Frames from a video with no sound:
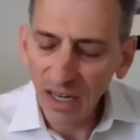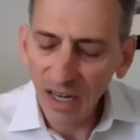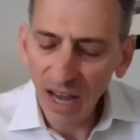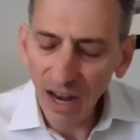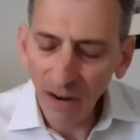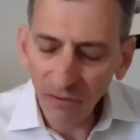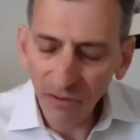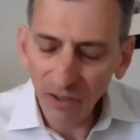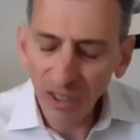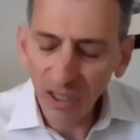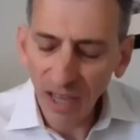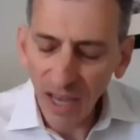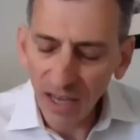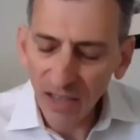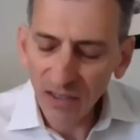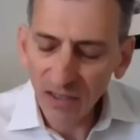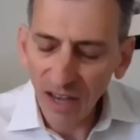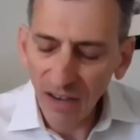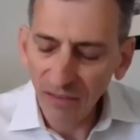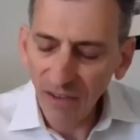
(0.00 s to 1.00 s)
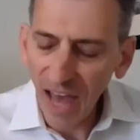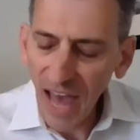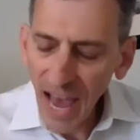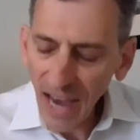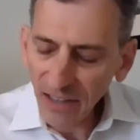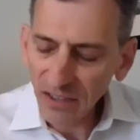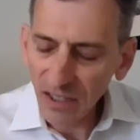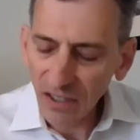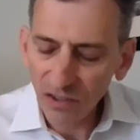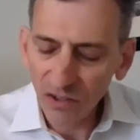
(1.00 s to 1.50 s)
in every case, have
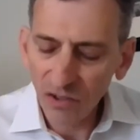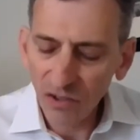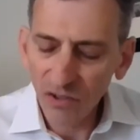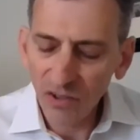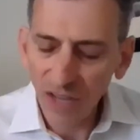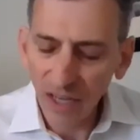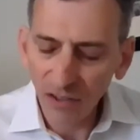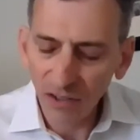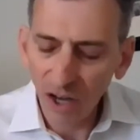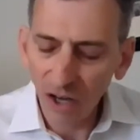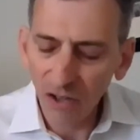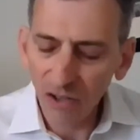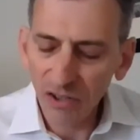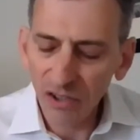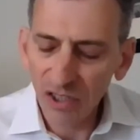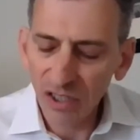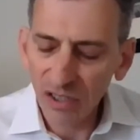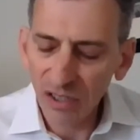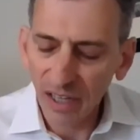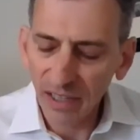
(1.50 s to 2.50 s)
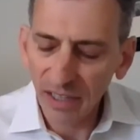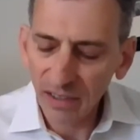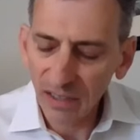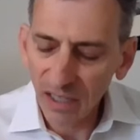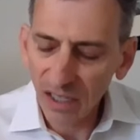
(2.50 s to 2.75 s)
access to technologies like